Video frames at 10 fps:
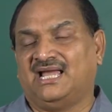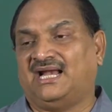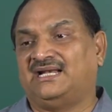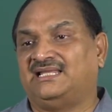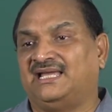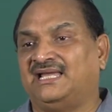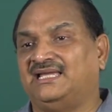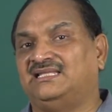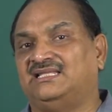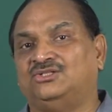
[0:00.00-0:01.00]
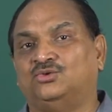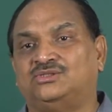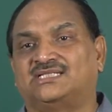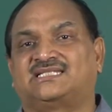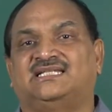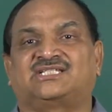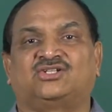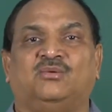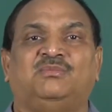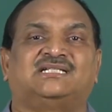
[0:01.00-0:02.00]
and again you just
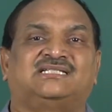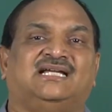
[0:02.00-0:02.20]
establish